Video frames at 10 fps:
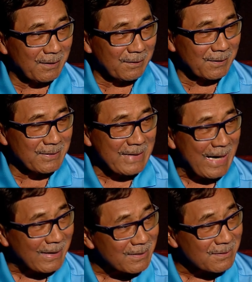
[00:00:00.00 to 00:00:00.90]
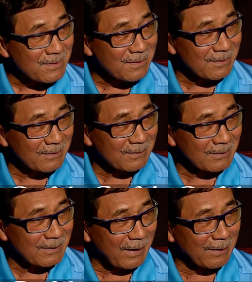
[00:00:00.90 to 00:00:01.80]
the talent
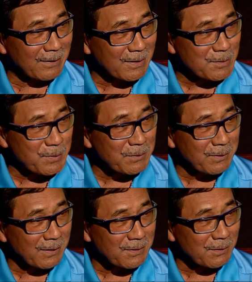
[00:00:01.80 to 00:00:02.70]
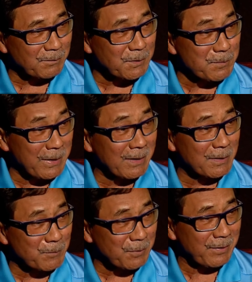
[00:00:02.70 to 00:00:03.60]
and the experience of
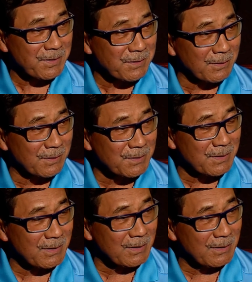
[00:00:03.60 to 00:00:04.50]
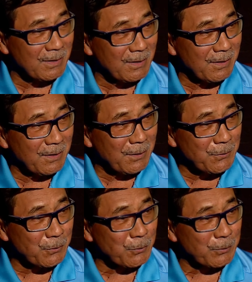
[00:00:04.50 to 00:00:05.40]
Jamaican professionals
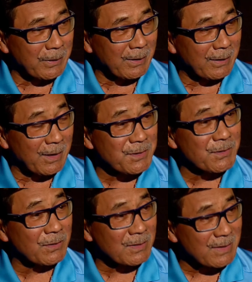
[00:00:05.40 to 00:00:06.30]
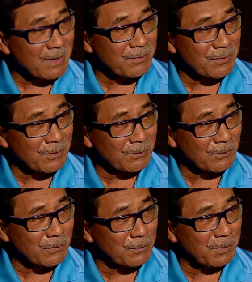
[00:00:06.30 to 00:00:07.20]
to create a successful
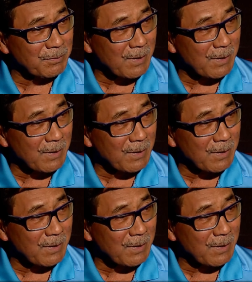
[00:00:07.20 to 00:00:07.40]
group of